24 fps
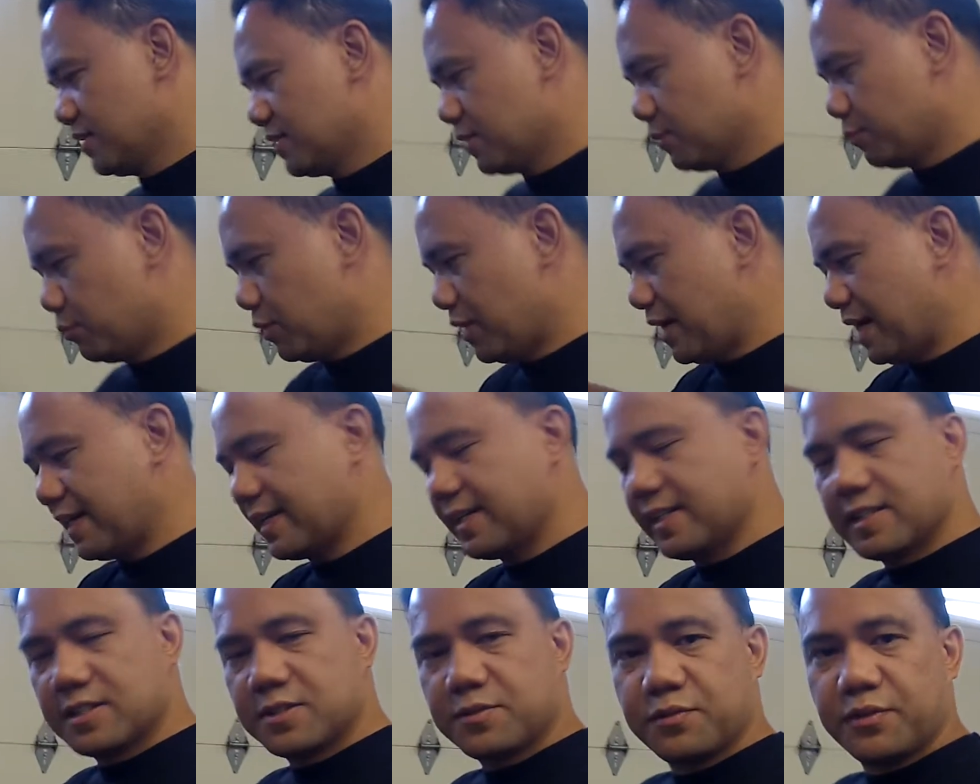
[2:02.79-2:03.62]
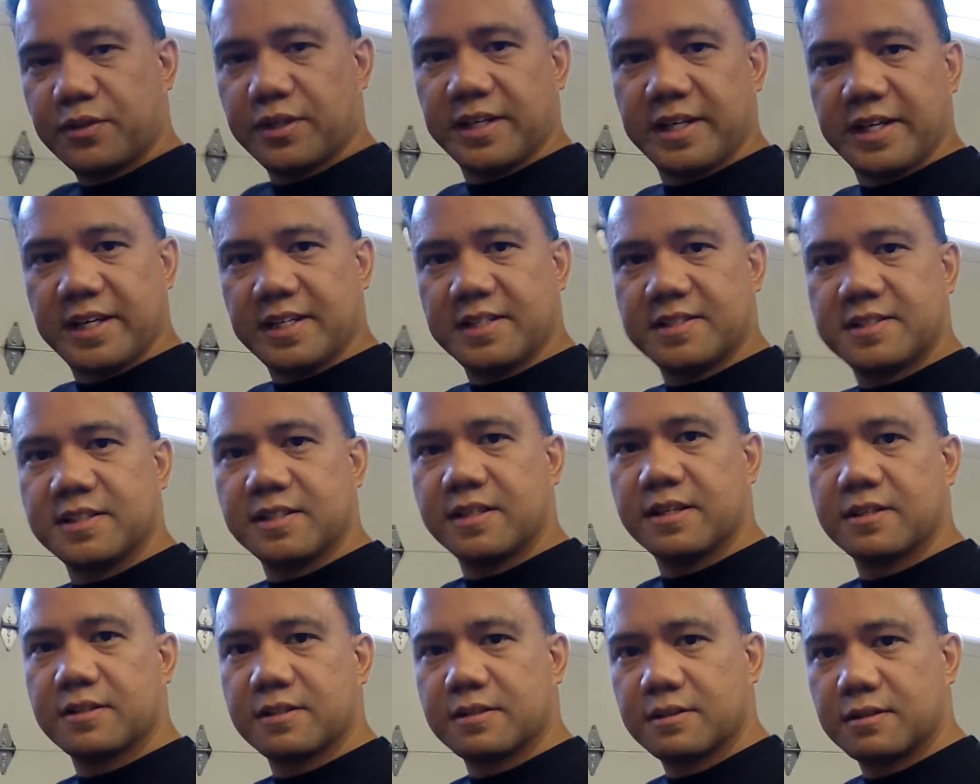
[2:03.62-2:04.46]
the brackets for the AC
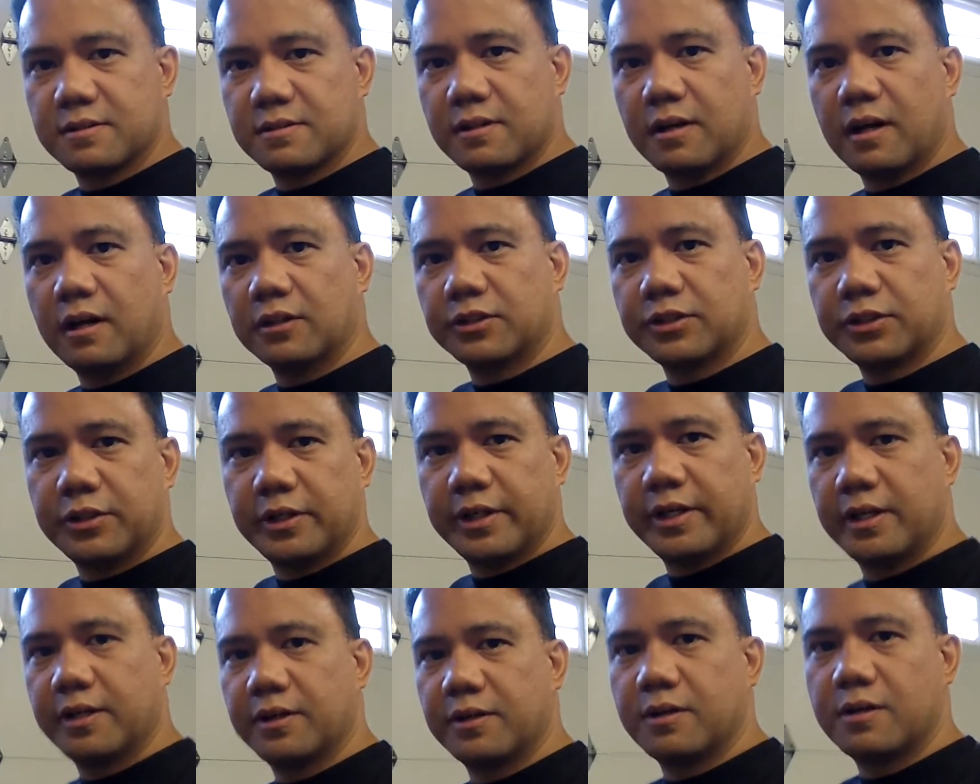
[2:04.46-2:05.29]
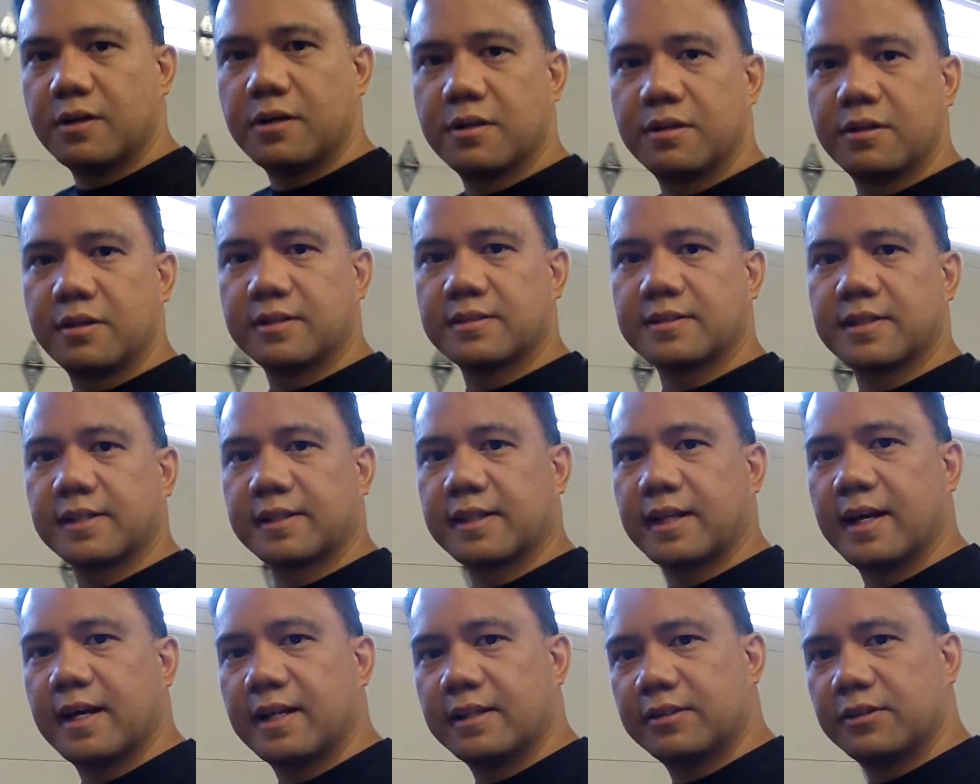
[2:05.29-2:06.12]
and alternator, things like
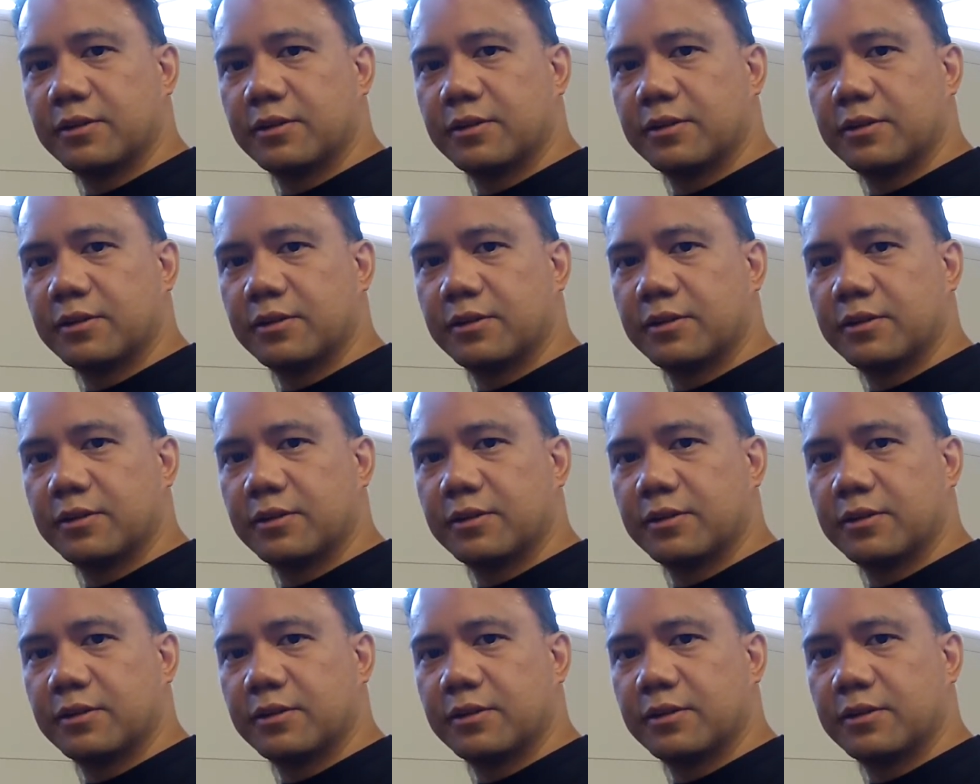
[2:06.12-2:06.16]
that.